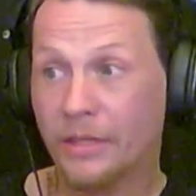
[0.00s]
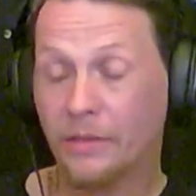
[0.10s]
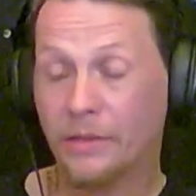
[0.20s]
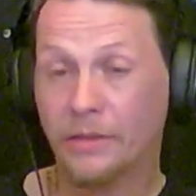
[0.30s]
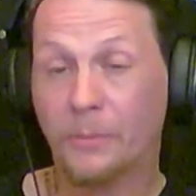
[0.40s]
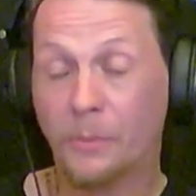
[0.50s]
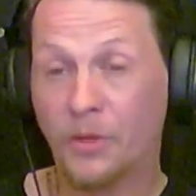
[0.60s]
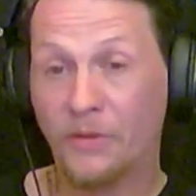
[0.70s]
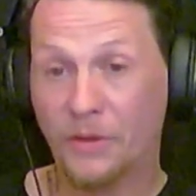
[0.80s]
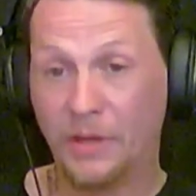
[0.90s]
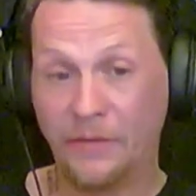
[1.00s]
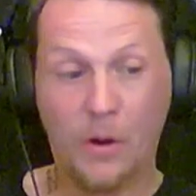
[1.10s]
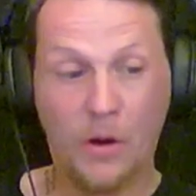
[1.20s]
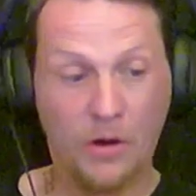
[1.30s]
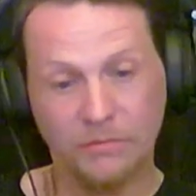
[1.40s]
the point of our
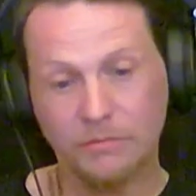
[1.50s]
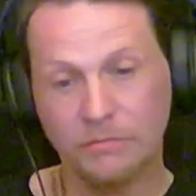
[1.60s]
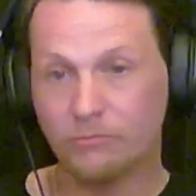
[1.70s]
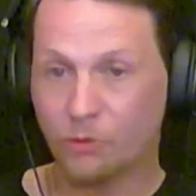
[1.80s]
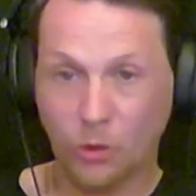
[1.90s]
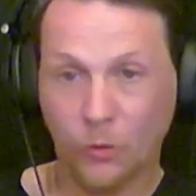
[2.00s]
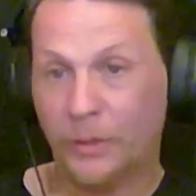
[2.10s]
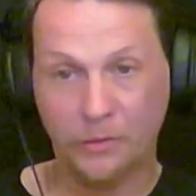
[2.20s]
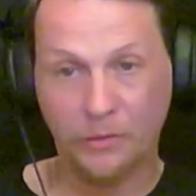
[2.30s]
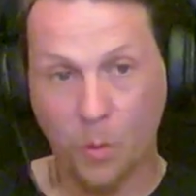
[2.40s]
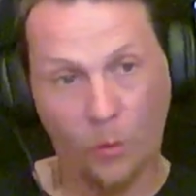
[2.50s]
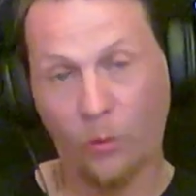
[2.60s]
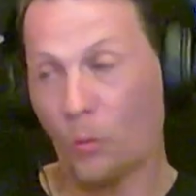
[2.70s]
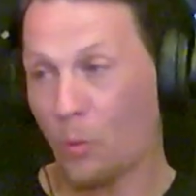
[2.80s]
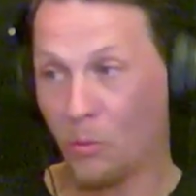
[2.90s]
career, quote unquote.